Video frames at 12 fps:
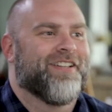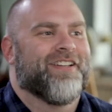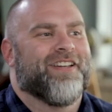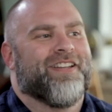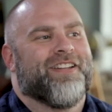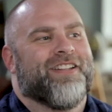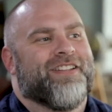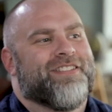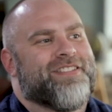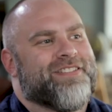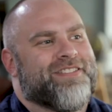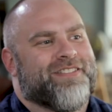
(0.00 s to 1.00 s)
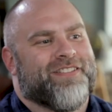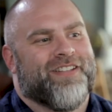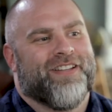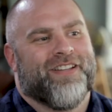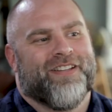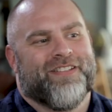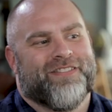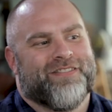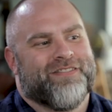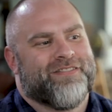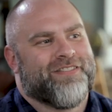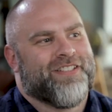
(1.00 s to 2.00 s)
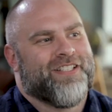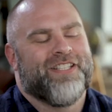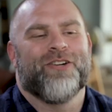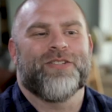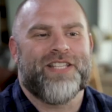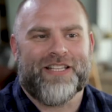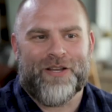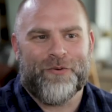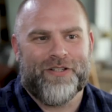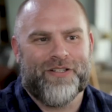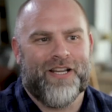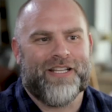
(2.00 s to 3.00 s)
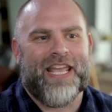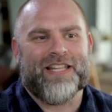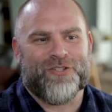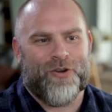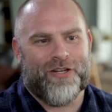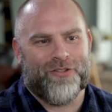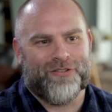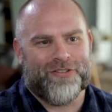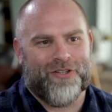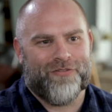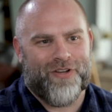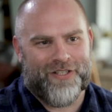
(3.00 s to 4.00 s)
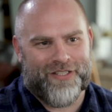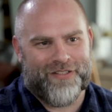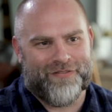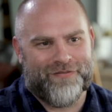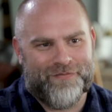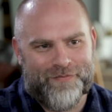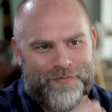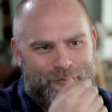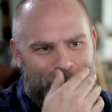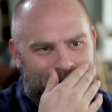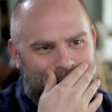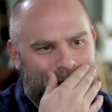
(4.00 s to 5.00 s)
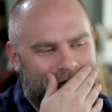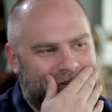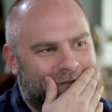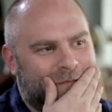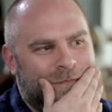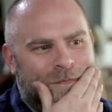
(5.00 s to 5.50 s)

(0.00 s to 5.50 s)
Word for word: And it's, uh, you know, it's like that one uh, Cat's Cradle, Kurt Vonnegut book, where